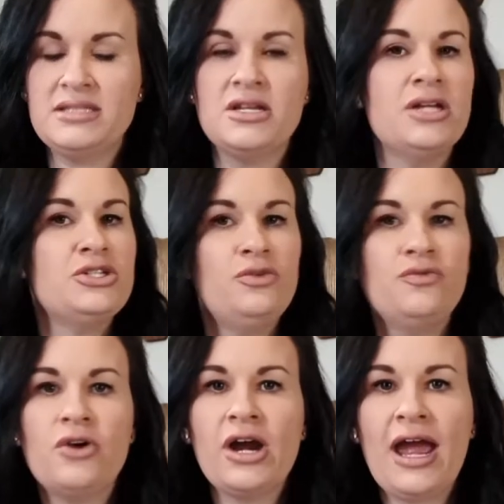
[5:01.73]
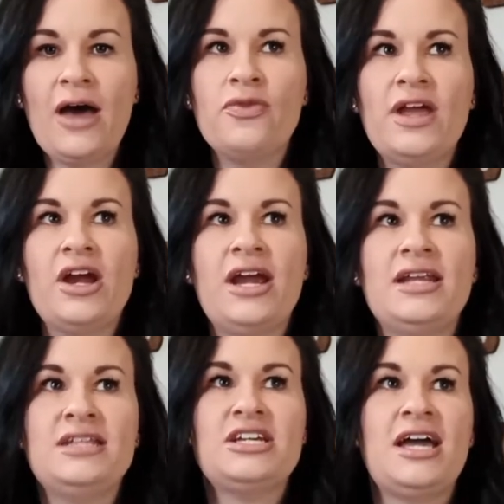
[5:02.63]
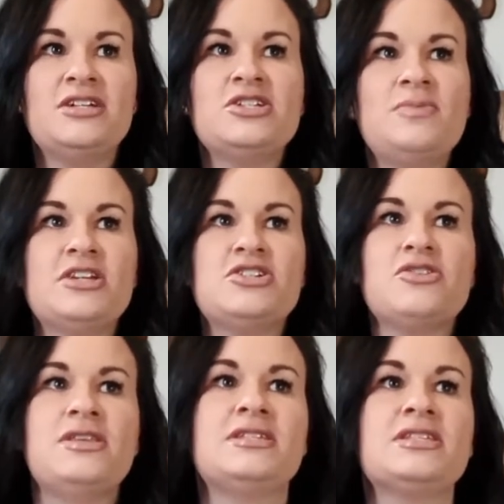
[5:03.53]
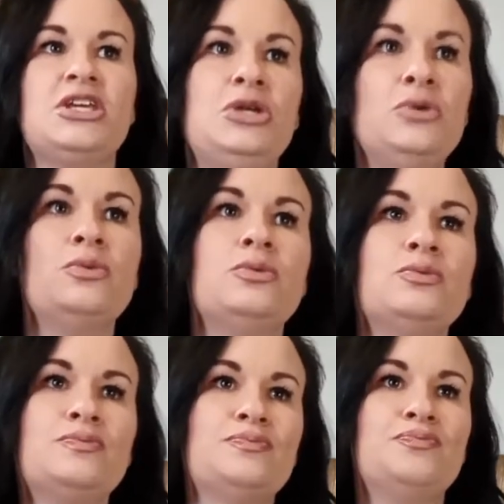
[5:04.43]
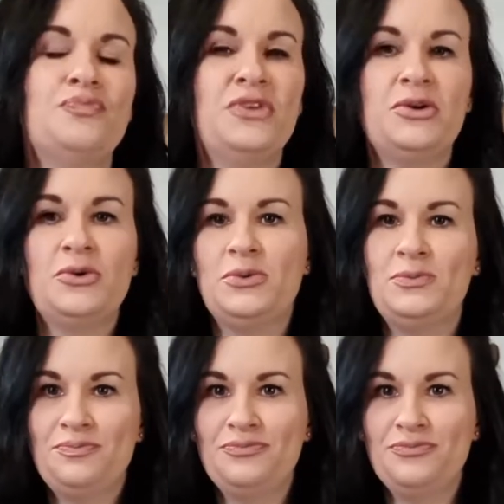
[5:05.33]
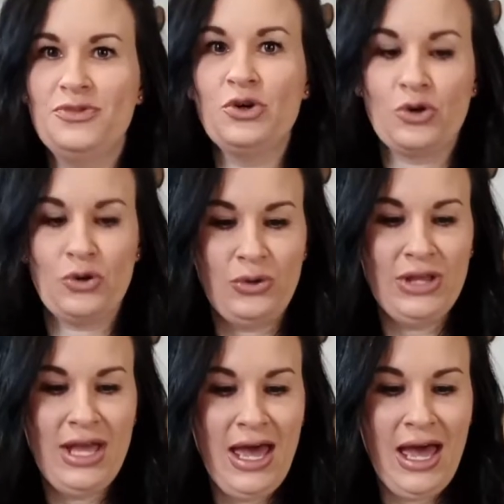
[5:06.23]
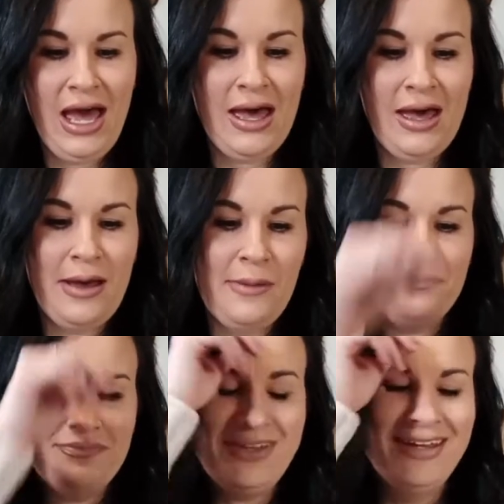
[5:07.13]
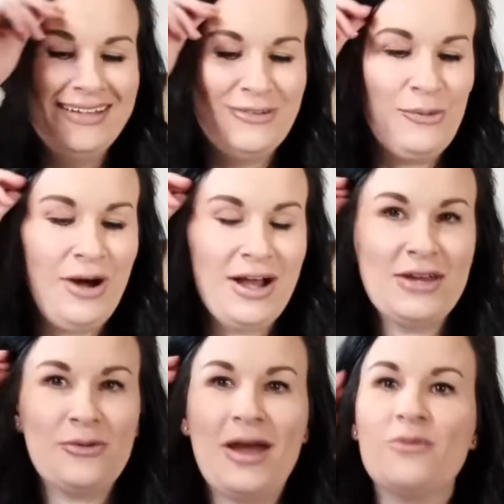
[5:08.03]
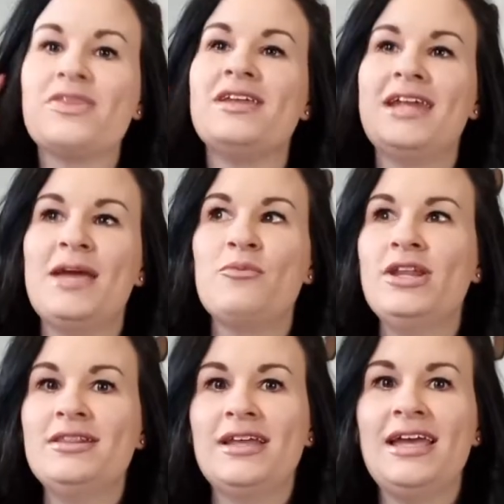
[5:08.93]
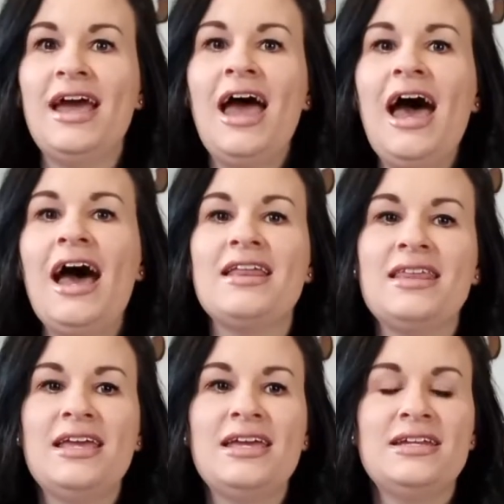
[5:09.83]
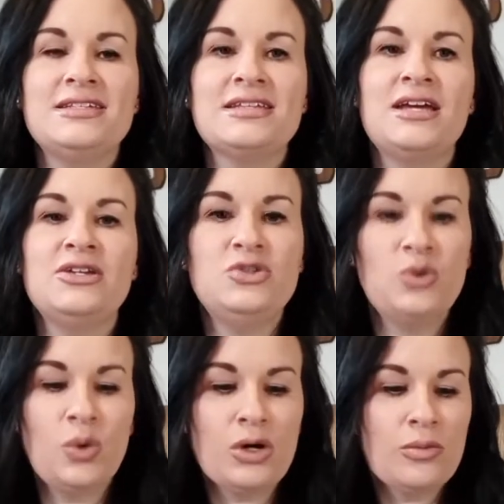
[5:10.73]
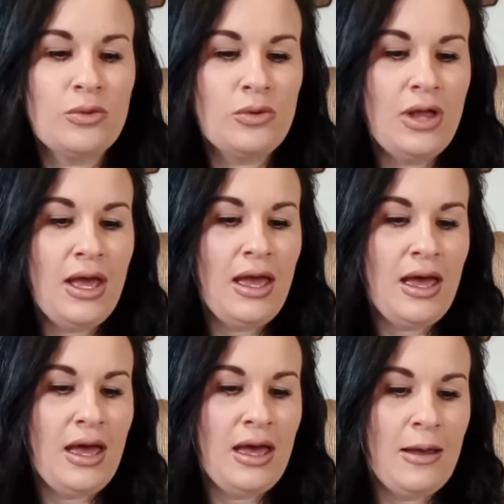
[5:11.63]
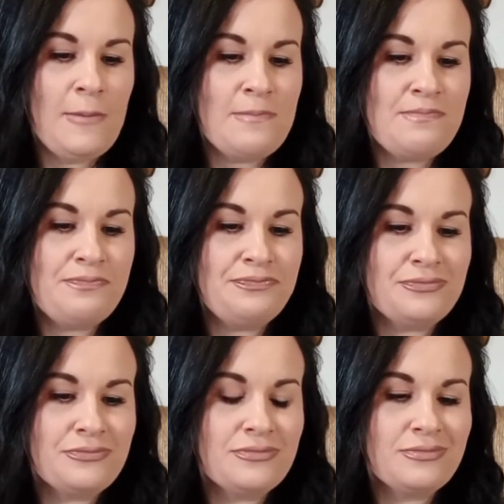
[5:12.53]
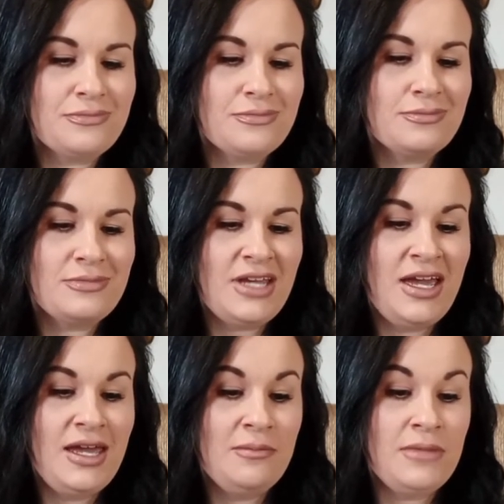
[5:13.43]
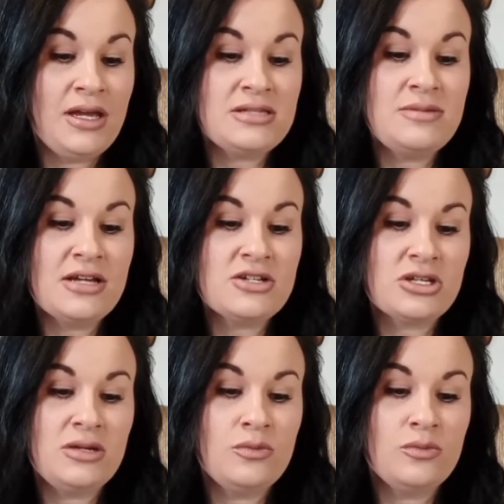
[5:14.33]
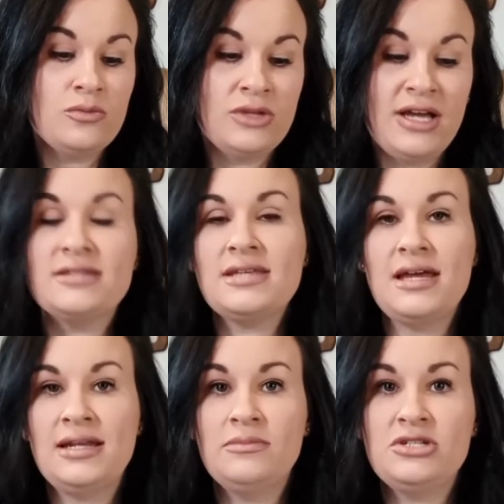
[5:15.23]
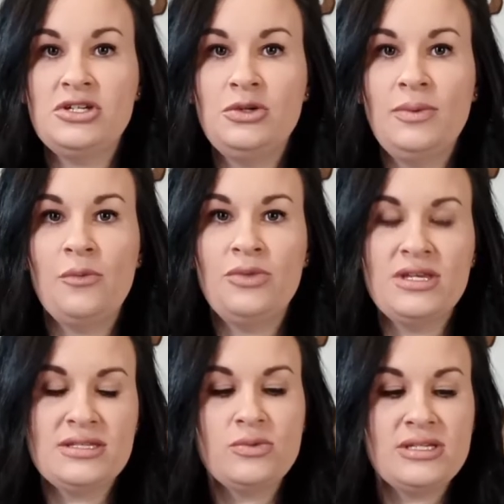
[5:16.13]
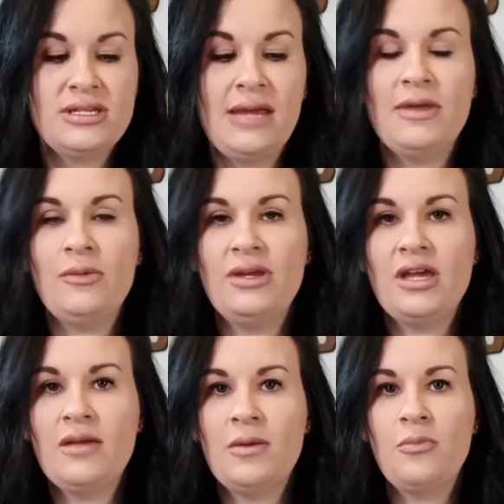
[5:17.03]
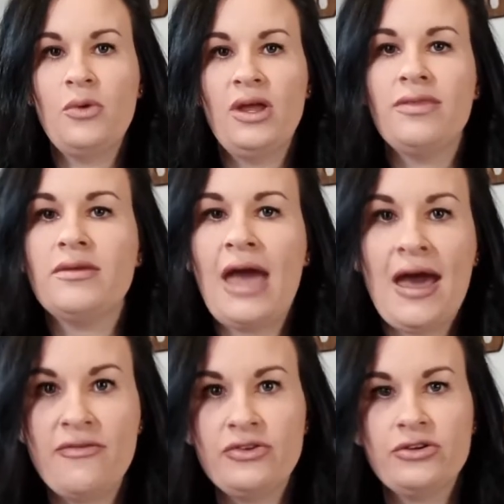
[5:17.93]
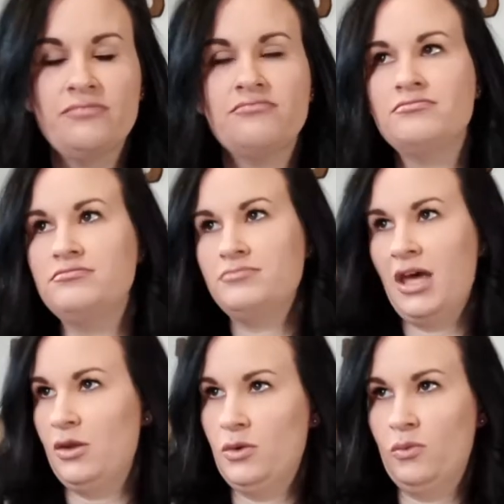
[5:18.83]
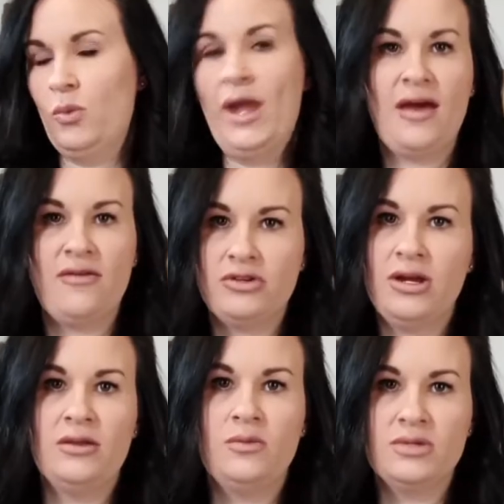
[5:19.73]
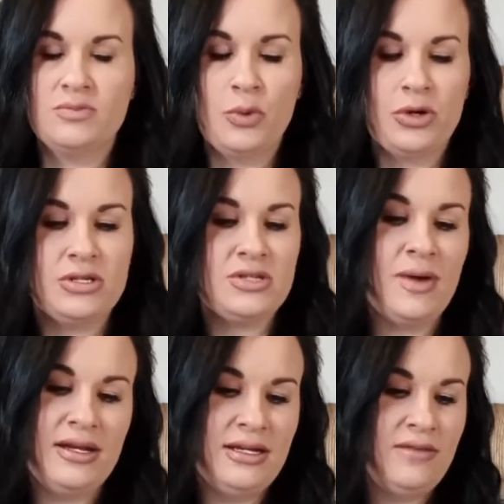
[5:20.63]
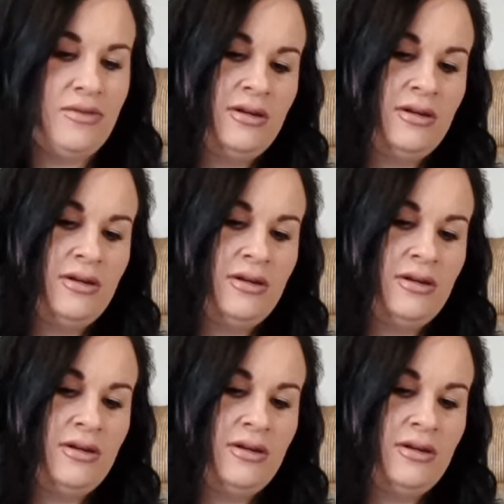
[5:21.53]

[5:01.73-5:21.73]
too far out there. And I just picture this cute little girl walking around with the name Renly. I think it is adorable. And my husband actually likes that name too, but this was a name that we came up with after Ella, way after Ella was born. So I didn't even